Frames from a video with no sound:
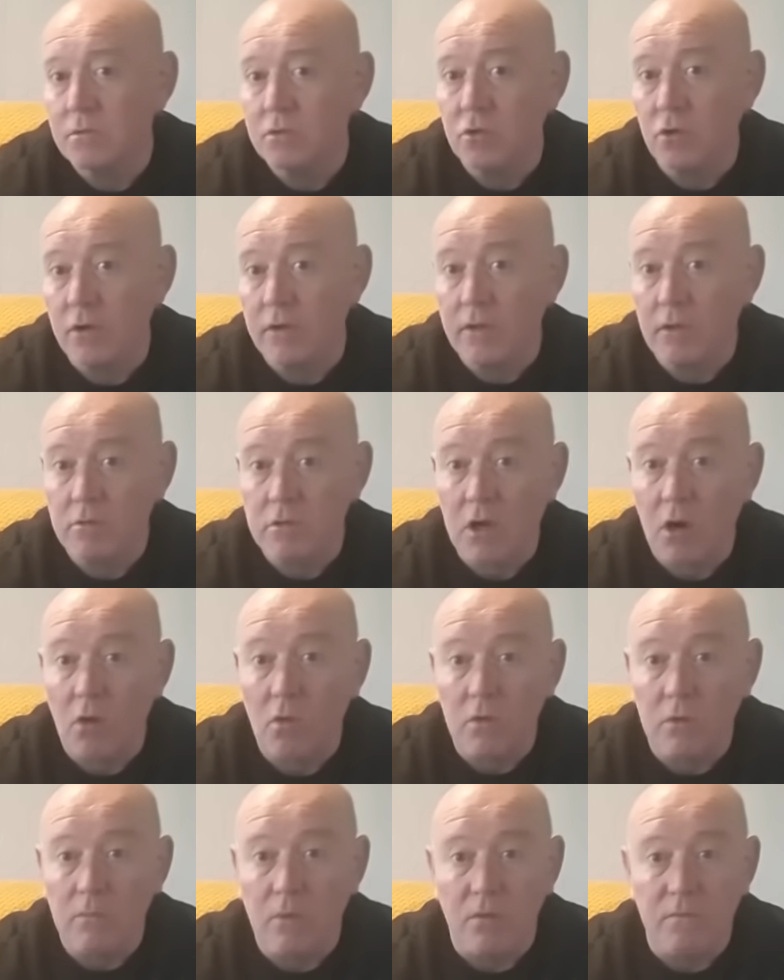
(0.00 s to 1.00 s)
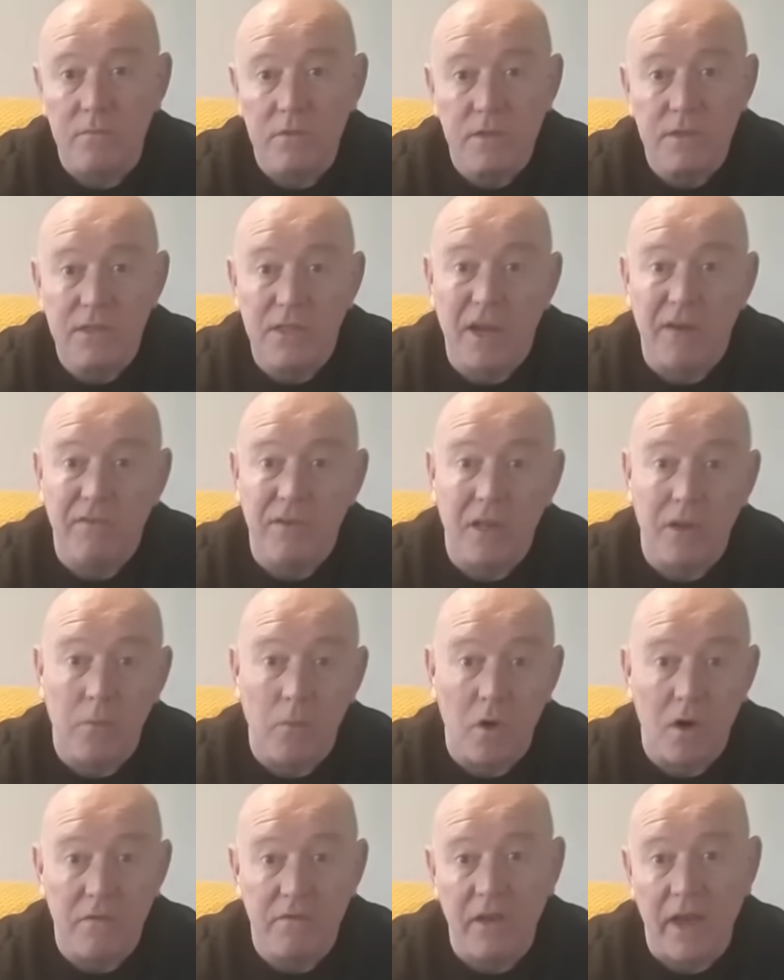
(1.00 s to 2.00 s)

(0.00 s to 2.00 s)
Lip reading: during those colder months is definitely worth